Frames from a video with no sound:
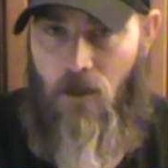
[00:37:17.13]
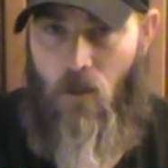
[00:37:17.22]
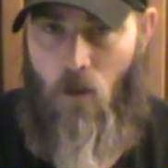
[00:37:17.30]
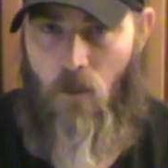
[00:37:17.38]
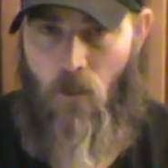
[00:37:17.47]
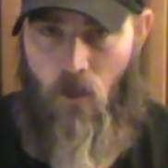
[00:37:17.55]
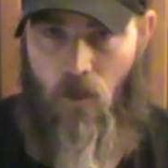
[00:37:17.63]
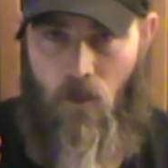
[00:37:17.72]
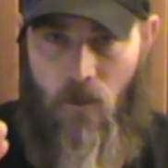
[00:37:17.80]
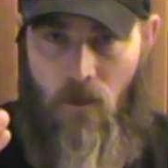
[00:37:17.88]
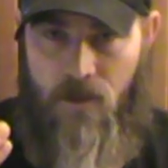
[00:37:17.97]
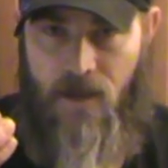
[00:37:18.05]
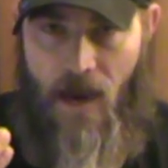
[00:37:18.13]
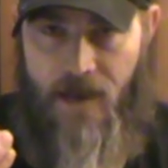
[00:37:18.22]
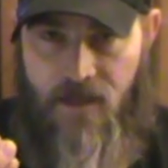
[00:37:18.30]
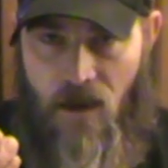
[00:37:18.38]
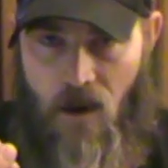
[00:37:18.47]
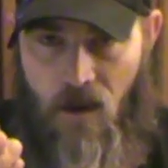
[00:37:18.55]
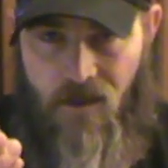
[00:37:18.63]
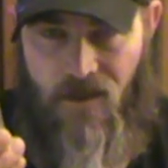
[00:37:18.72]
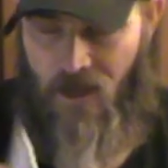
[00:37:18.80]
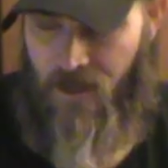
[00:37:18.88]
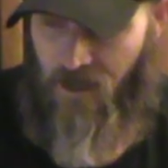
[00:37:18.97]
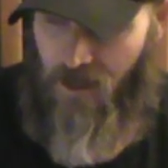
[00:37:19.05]
normal size cards
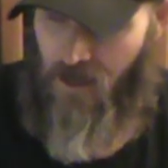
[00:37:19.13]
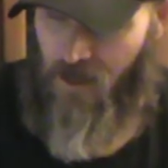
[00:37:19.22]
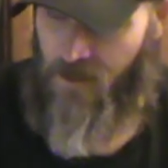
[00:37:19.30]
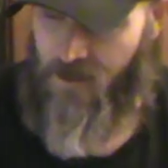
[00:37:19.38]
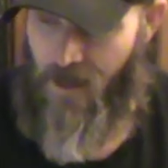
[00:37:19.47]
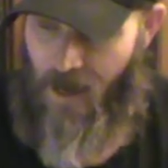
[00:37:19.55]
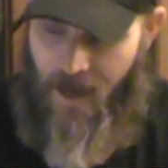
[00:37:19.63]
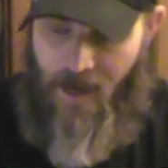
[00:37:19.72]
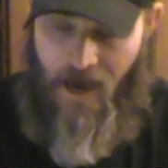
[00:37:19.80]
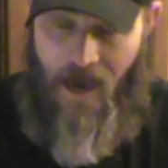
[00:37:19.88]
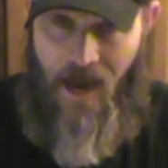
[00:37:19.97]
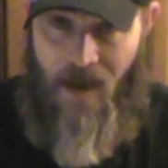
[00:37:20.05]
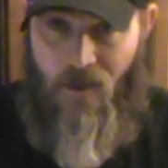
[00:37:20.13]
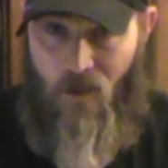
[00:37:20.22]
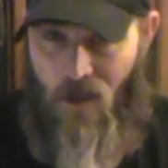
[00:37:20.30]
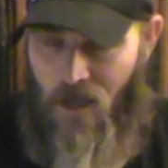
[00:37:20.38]
like these that I can handle